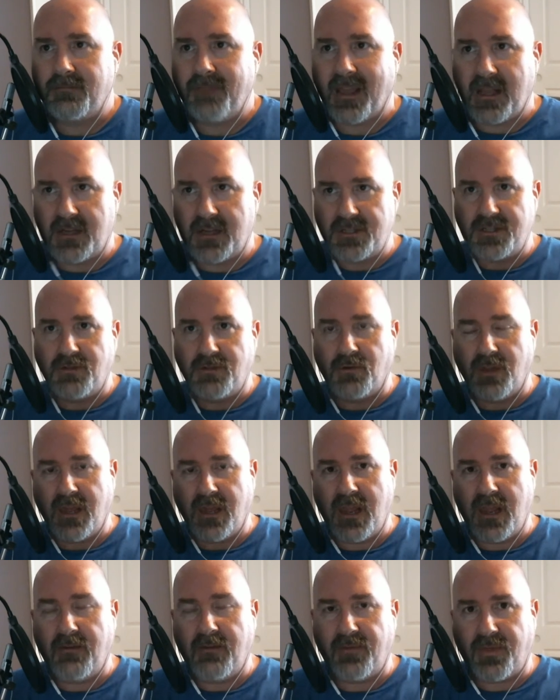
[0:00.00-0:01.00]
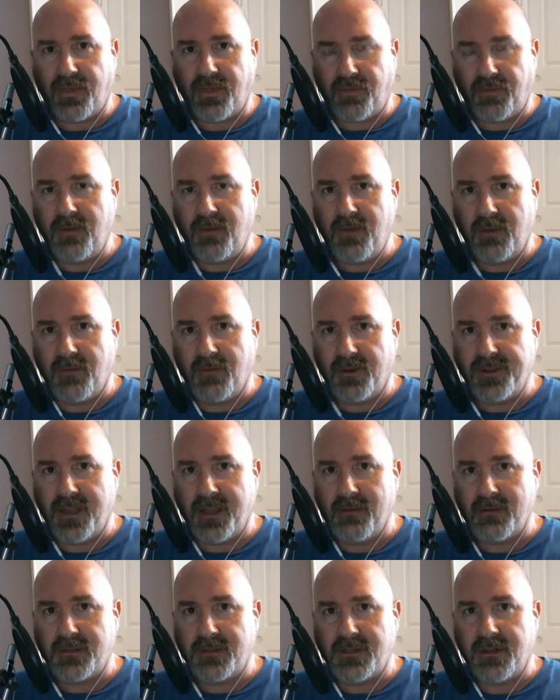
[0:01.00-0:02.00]
because you only have three pinball
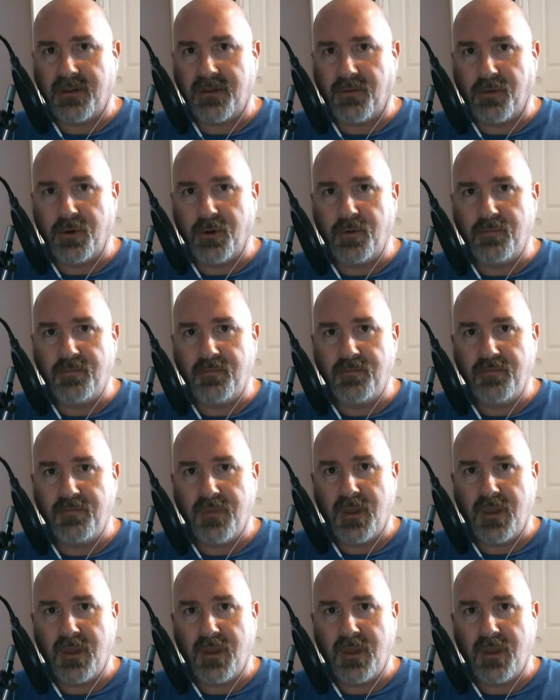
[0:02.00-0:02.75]
tables in the room,